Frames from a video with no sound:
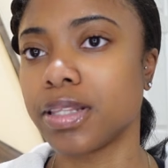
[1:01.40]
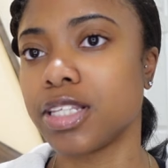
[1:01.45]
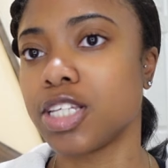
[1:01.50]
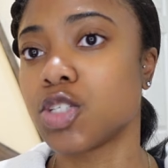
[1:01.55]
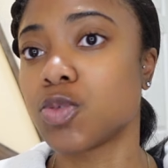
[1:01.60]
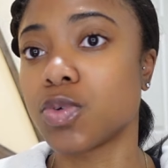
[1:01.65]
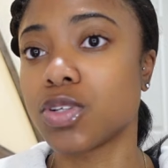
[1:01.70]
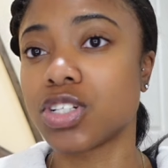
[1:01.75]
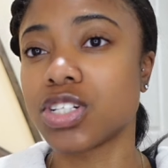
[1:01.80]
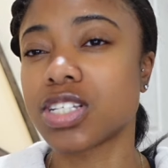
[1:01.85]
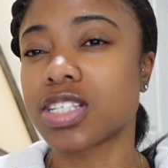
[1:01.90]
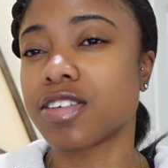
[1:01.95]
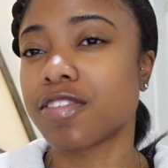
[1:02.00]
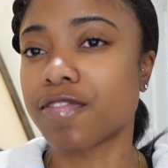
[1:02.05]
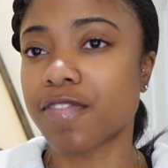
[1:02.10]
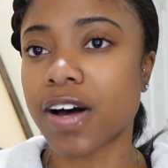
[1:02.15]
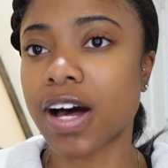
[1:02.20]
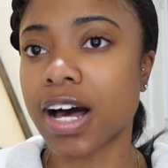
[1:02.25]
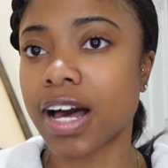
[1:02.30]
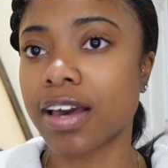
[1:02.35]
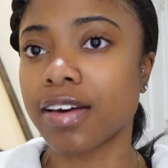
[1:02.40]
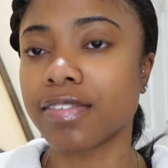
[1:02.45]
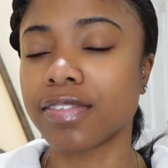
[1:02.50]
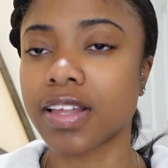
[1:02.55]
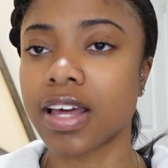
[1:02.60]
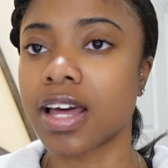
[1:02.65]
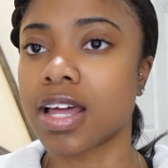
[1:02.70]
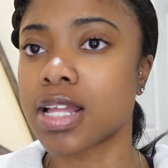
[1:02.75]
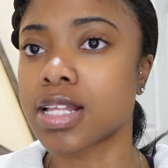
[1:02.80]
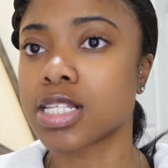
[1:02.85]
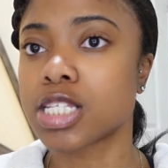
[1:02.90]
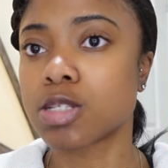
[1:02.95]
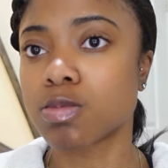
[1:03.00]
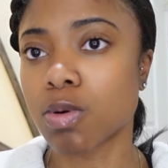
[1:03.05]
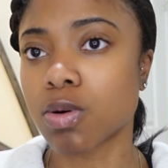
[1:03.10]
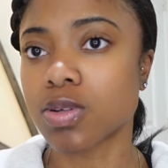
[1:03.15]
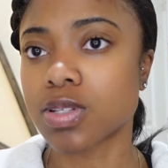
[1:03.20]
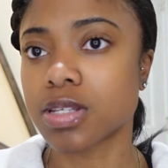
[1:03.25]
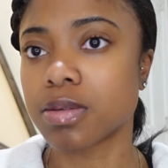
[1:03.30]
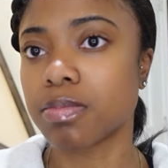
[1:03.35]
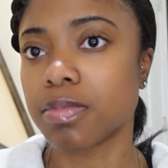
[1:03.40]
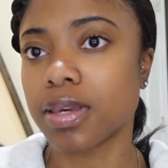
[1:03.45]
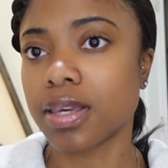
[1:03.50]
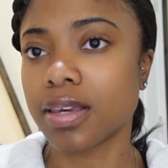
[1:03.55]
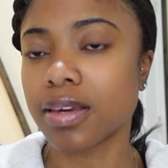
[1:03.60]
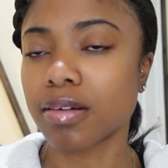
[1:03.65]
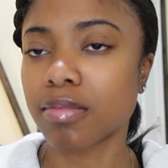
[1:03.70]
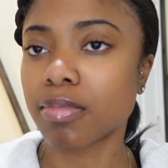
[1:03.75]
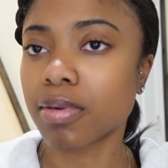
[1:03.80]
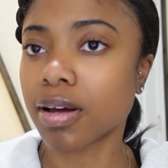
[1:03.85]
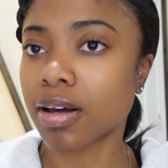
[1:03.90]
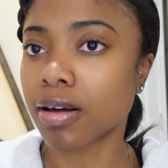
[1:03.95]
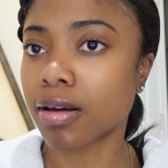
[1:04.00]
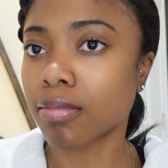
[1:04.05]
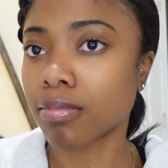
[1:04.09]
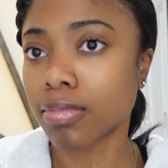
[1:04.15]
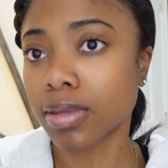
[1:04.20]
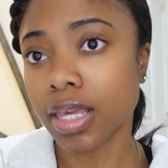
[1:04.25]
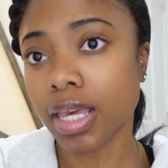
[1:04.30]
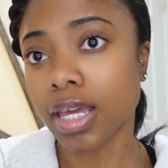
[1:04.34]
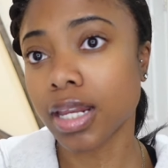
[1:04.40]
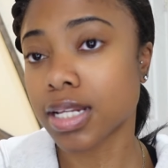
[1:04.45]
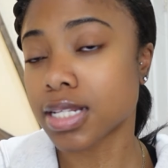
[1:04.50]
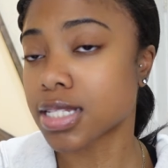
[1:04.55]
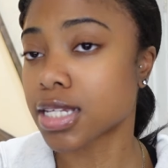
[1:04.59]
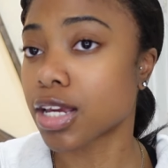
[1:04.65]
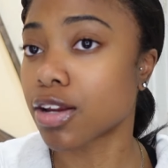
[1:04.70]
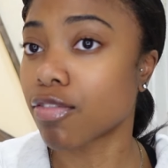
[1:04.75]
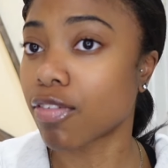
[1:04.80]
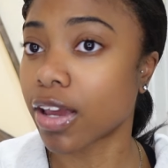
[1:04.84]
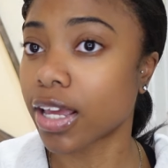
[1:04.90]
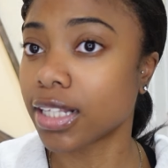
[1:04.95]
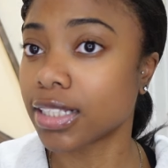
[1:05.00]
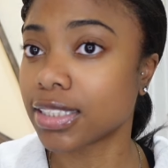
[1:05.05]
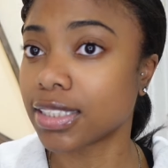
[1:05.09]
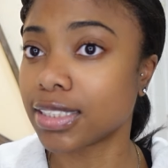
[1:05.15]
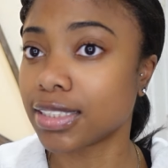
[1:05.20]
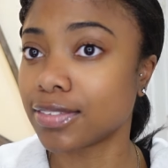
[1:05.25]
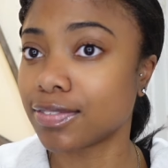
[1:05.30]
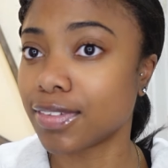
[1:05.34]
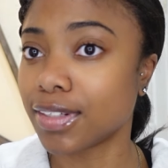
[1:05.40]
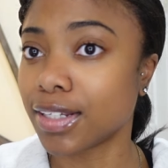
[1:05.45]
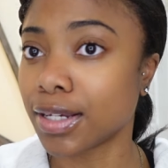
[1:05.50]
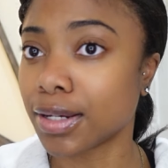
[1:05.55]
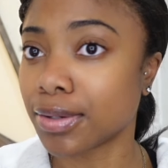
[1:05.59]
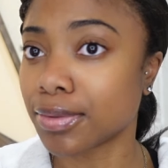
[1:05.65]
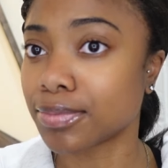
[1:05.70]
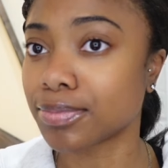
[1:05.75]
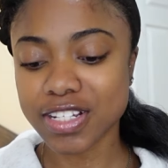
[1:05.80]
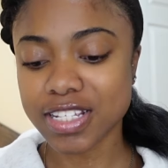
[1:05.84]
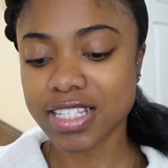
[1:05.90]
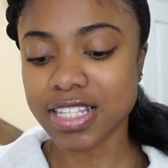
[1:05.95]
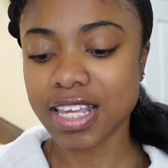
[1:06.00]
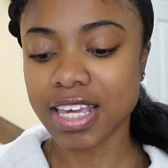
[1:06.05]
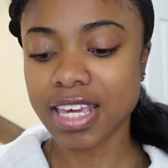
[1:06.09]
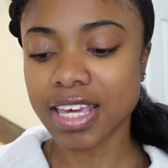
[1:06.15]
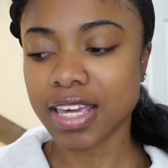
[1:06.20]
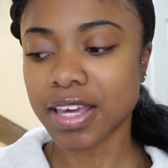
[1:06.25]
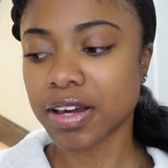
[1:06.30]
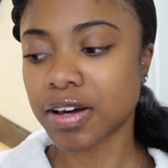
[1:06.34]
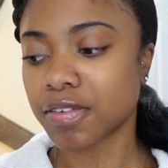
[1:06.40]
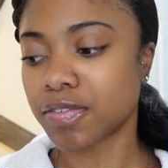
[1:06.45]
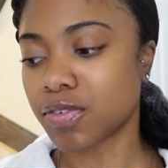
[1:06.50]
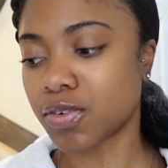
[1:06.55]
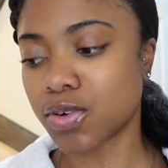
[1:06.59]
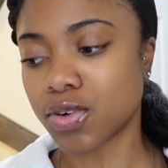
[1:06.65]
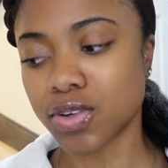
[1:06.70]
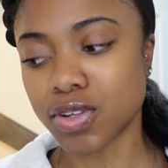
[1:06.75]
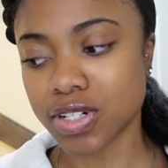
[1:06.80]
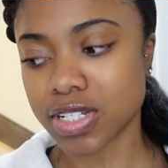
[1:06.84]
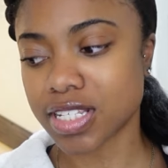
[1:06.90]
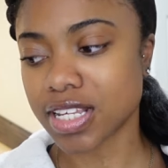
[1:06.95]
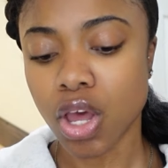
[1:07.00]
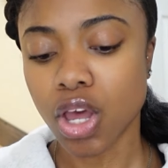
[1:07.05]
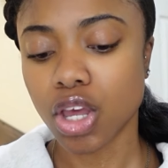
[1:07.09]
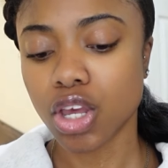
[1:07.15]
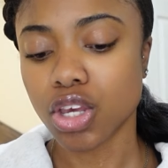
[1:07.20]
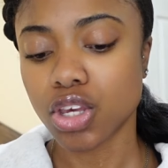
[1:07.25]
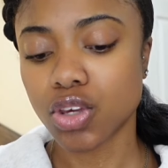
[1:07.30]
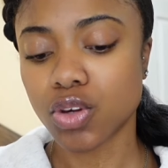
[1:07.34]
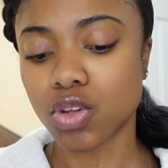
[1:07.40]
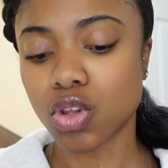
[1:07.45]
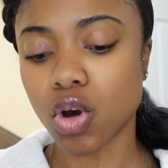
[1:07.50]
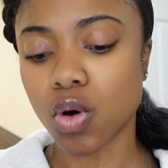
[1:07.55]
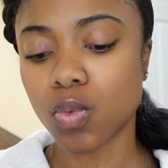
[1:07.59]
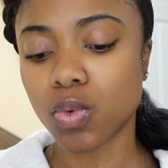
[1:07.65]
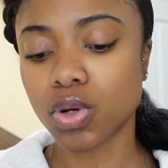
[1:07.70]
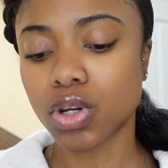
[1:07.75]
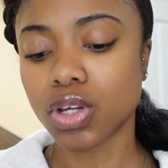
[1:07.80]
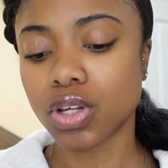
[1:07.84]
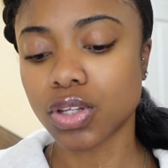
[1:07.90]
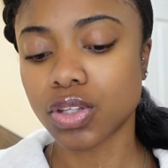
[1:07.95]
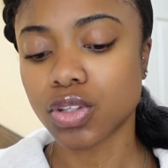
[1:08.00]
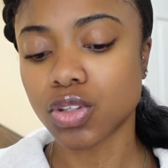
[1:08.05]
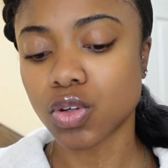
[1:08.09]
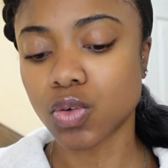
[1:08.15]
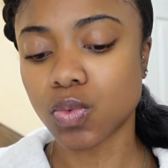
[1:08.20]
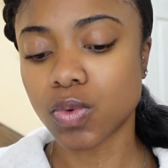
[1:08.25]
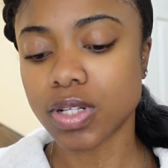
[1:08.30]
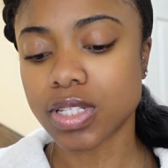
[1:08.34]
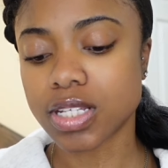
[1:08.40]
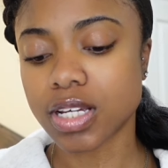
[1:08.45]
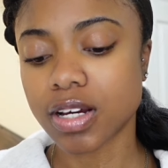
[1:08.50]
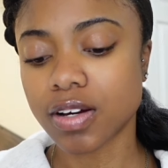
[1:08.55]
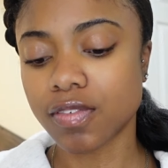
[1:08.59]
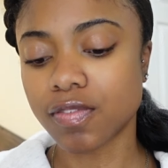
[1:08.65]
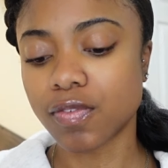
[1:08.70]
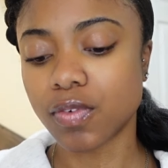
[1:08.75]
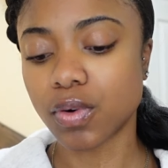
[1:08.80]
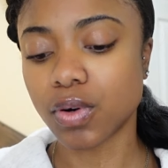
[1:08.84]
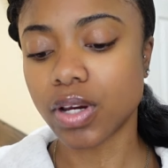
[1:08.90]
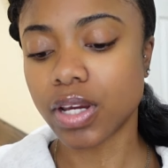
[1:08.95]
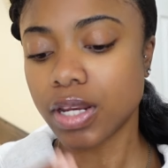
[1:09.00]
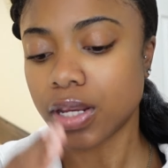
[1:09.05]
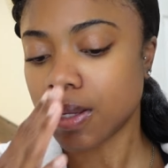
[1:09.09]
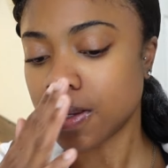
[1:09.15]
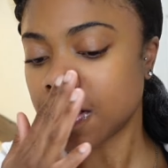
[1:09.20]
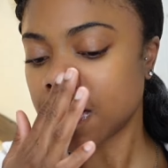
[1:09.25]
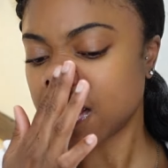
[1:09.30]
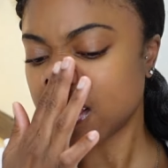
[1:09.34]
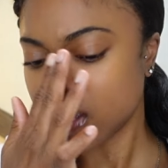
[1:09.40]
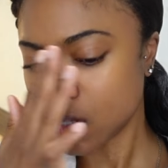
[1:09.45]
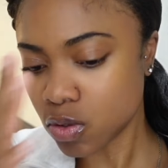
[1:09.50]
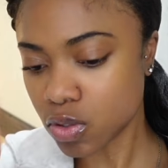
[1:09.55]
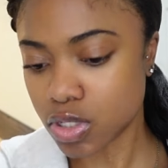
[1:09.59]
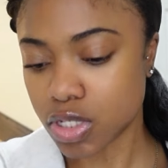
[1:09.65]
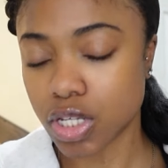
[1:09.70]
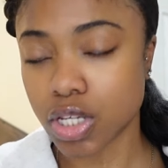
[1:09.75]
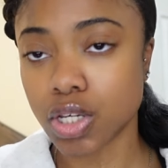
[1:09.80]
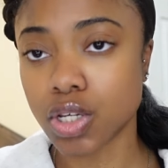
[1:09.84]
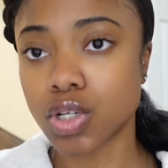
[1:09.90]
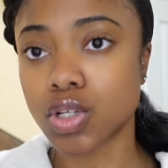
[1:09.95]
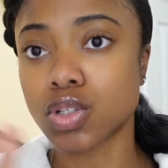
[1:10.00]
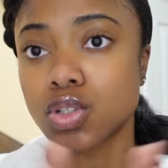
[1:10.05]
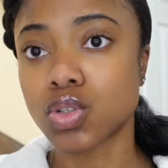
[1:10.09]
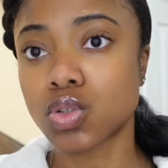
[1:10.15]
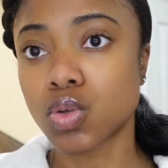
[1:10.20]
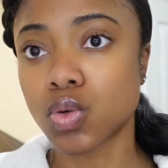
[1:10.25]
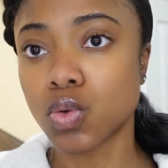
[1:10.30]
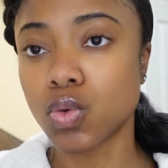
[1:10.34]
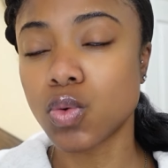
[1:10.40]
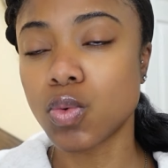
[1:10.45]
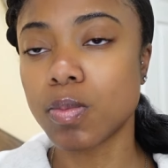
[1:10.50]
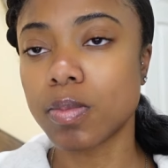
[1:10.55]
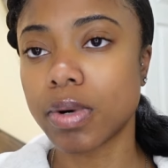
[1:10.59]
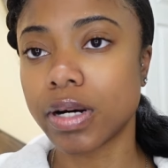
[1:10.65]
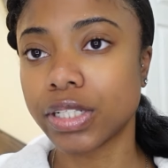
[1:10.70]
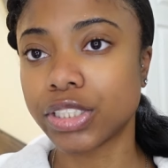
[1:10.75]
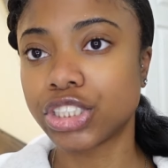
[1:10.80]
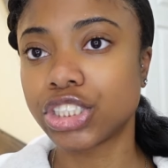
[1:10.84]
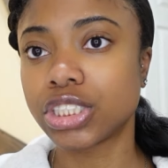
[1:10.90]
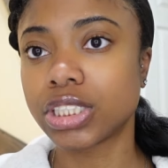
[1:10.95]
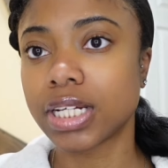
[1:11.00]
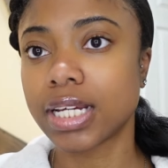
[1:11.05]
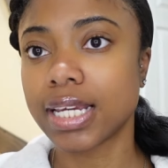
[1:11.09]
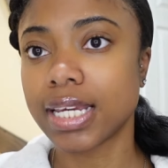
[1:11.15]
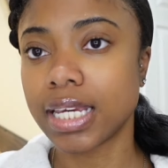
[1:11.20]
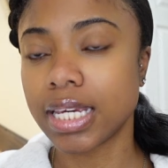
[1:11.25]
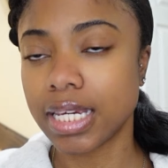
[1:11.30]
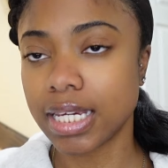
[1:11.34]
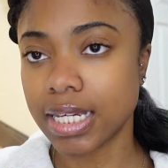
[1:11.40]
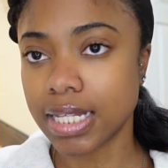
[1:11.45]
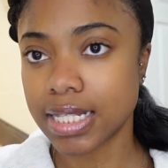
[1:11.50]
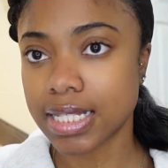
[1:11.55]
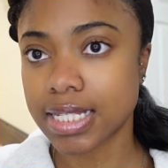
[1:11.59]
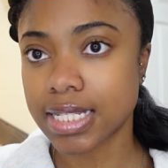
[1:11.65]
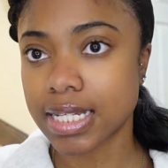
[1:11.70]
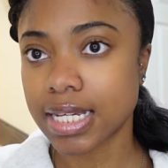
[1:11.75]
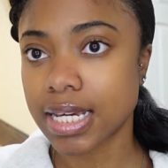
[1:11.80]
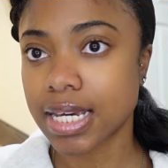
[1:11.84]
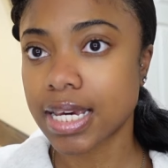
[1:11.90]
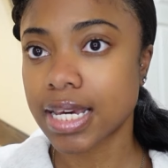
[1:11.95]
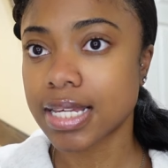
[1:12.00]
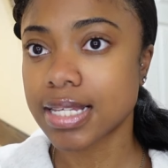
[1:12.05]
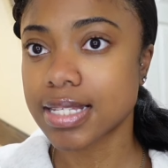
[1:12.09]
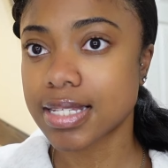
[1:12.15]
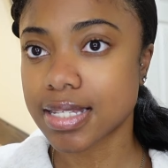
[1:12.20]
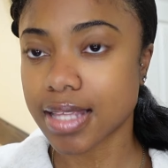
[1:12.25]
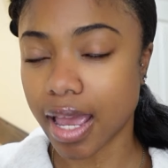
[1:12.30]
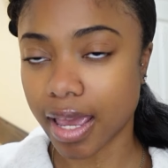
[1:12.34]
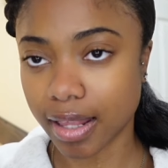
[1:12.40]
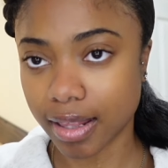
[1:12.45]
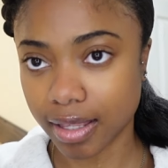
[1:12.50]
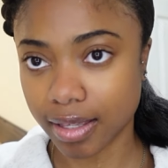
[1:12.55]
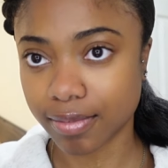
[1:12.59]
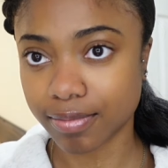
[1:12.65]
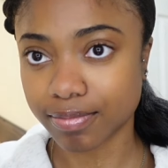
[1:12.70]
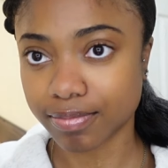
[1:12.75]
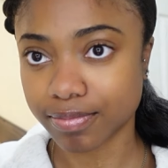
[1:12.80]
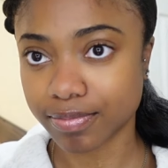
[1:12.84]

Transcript: these were just the 5 that spoke to me. But yeah, let's get right into this video. First thing, of course, you want to avoid using too much heat styling.